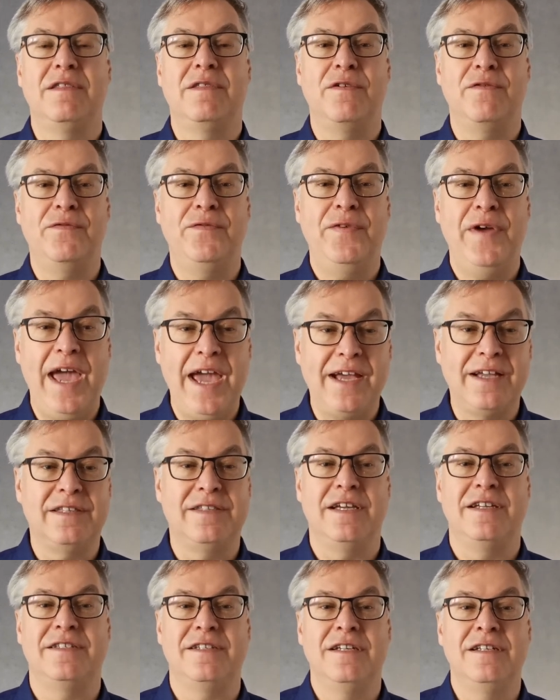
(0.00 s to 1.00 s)
the
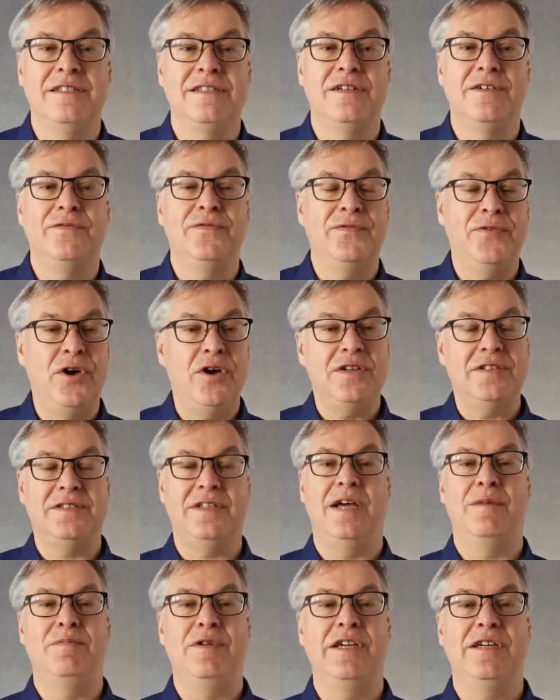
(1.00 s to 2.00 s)
fact that in the
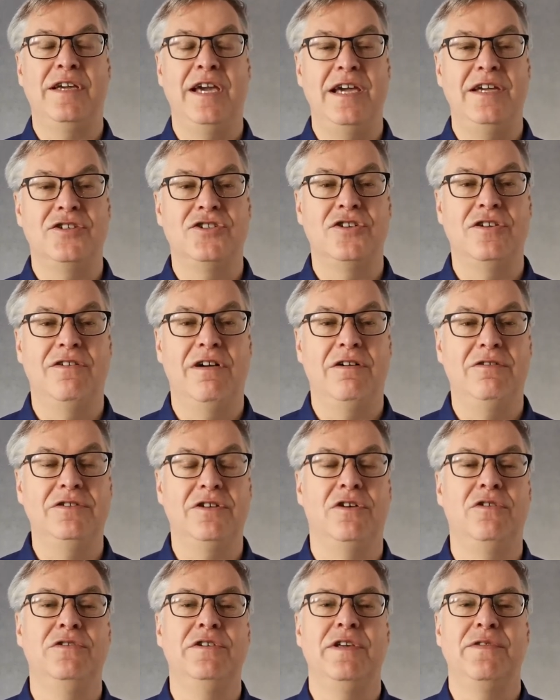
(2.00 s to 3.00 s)
first application
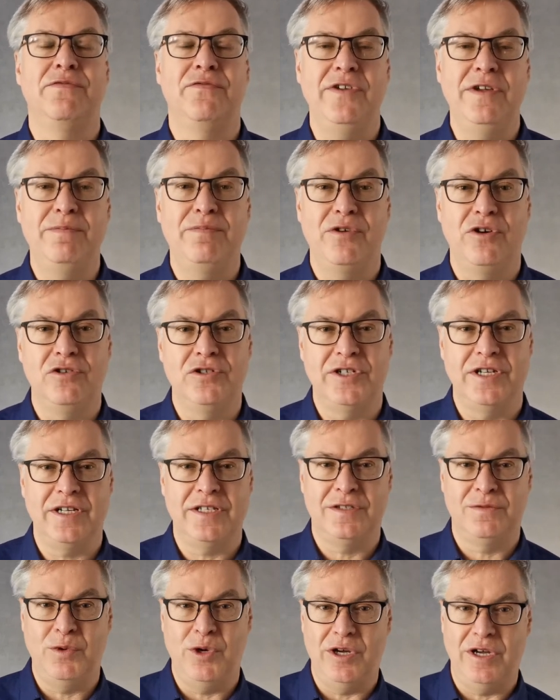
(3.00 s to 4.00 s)
round only three
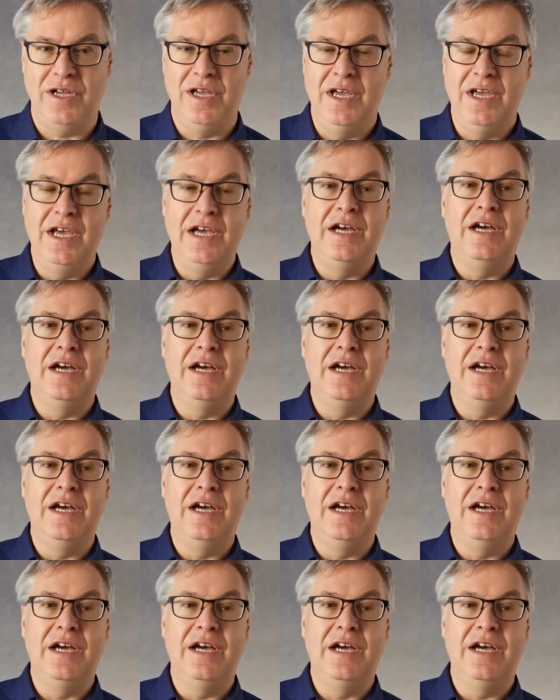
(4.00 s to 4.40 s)
projects were